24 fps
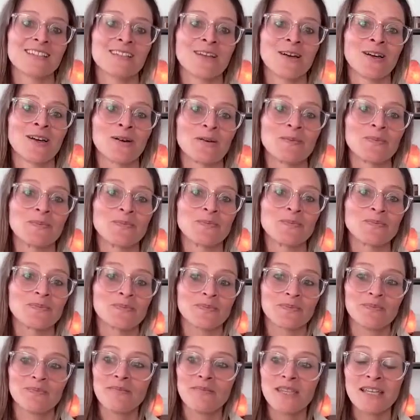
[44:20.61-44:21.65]
So
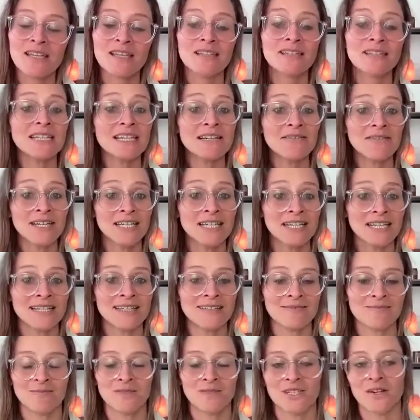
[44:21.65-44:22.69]
living
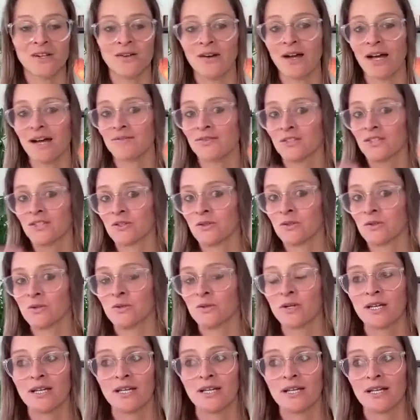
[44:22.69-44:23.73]
it, you don't have
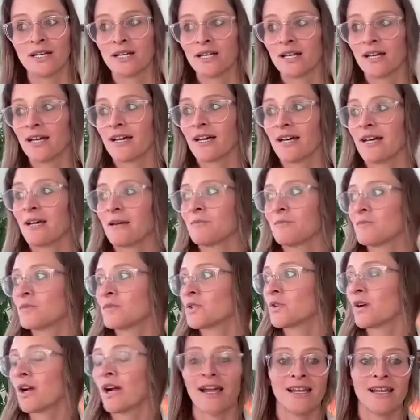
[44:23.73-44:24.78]
to
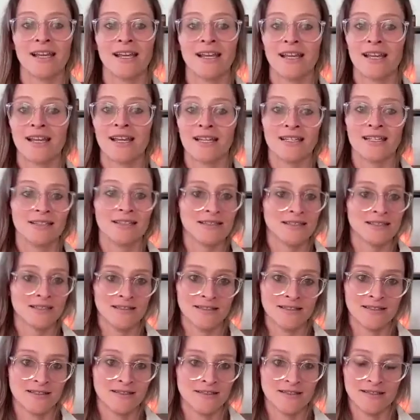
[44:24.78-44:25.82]
try
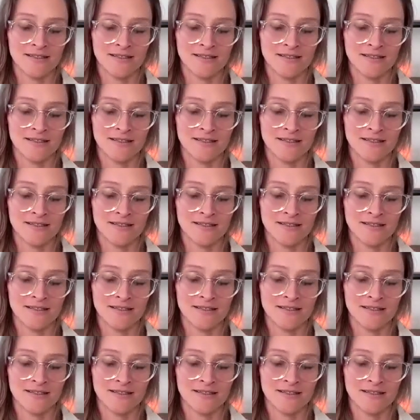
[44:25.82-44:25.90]
and,